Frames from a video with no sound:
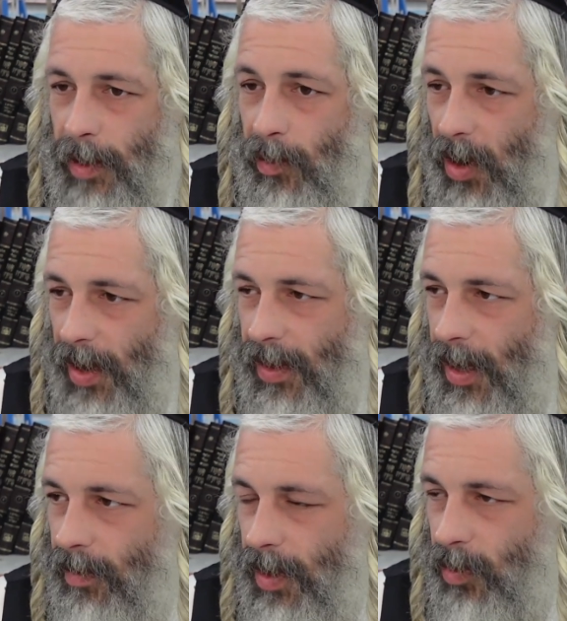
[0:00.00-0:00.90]
He brought
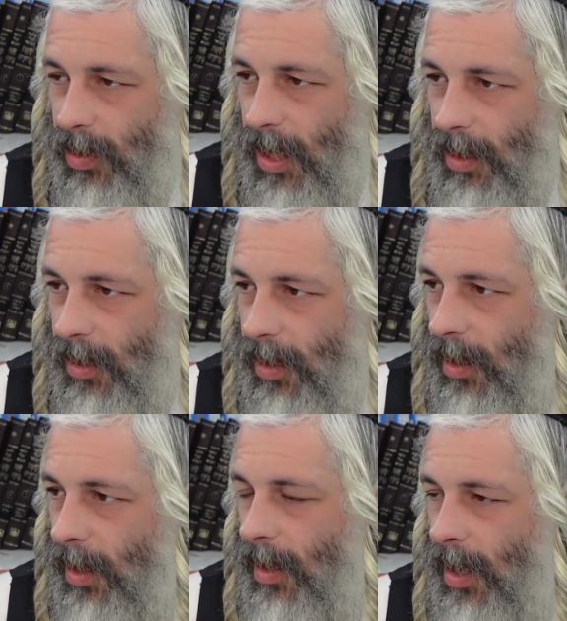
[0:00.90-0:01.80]
them. He presented
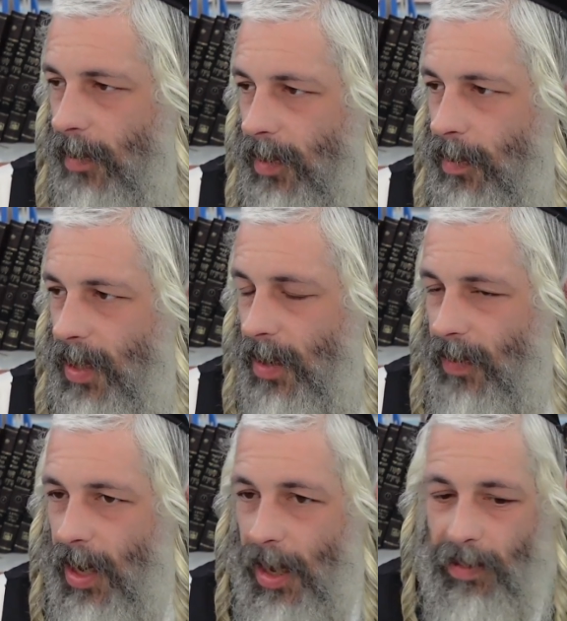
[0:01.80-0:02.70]
them to be
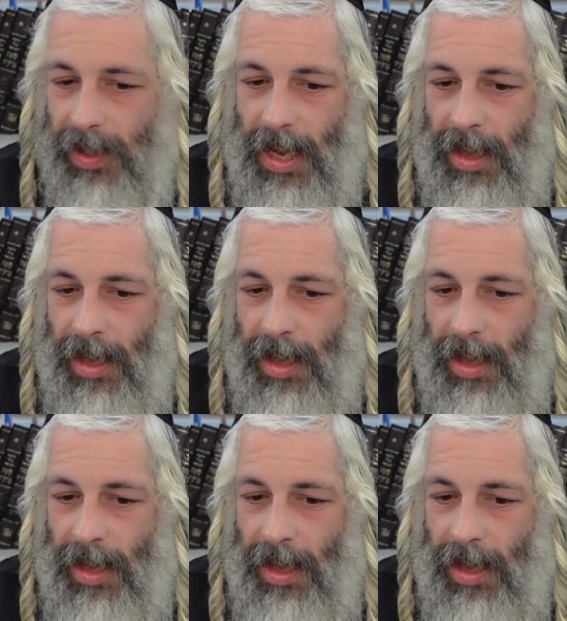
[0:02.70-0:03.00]
given names,